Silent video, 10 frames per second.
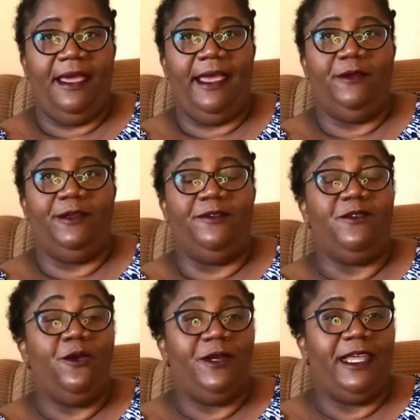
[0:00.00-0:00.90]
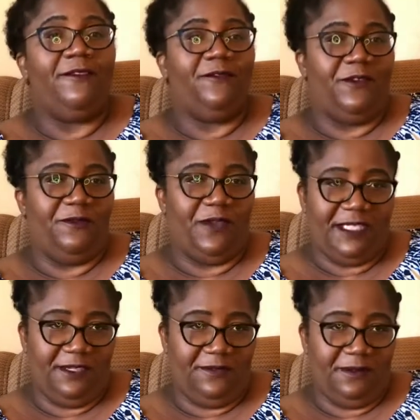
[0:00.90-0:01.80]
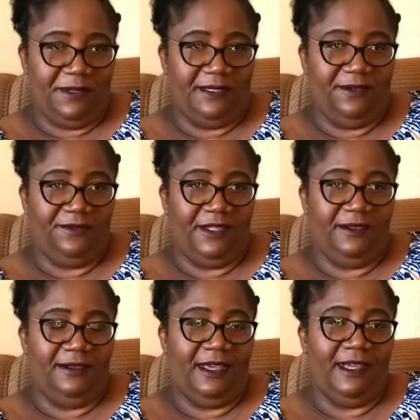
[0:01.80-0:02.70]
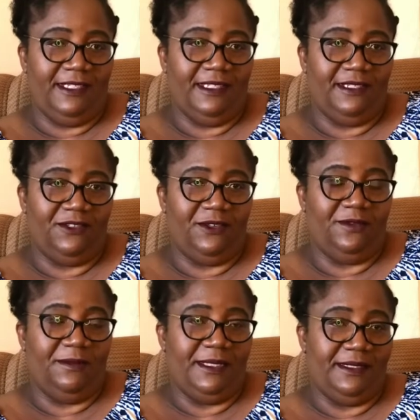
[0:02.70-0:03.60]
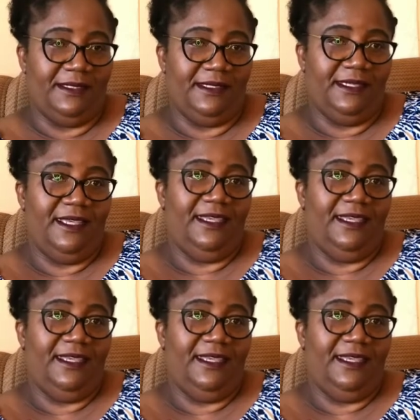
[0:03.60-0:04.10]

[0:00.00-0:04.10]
I would have known every facet of the art industry, of the business,